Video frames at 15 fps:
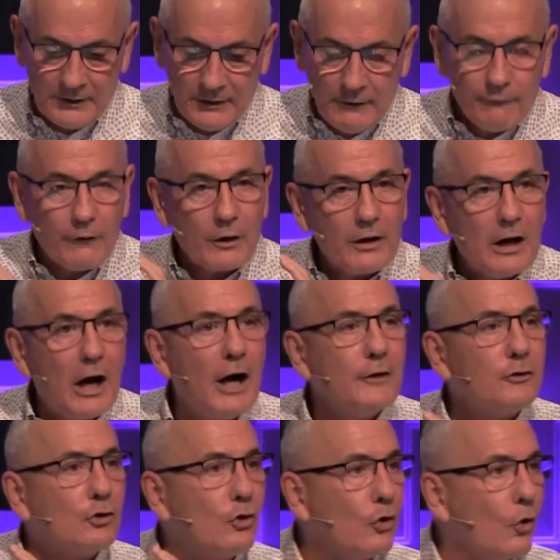for
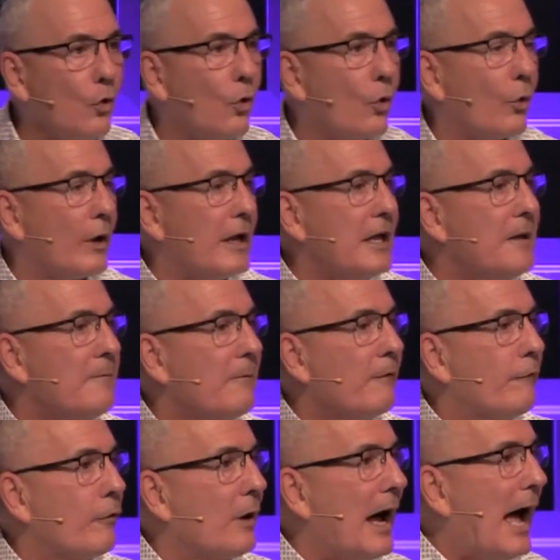God's glory,
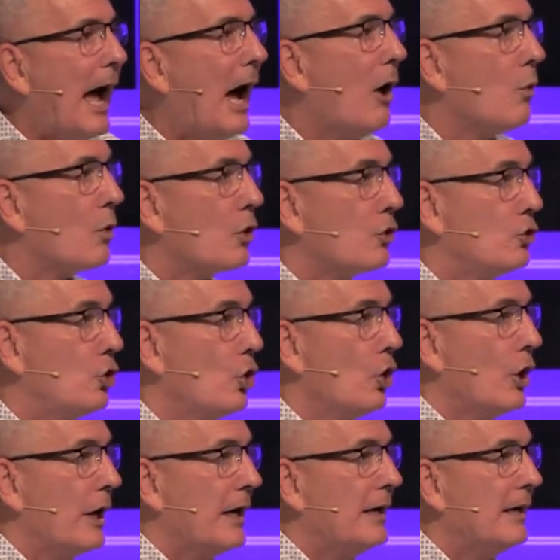for our
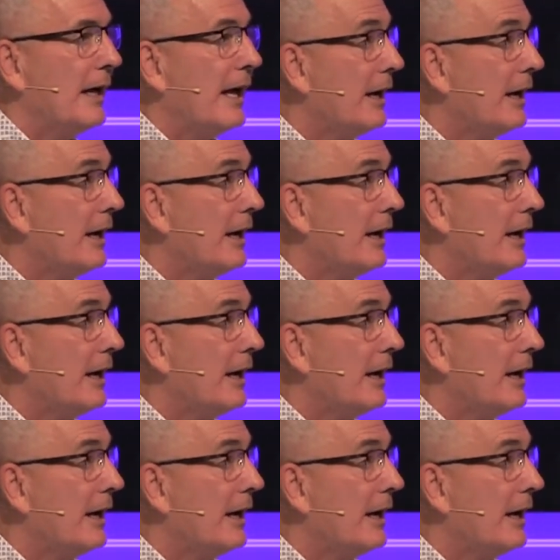good,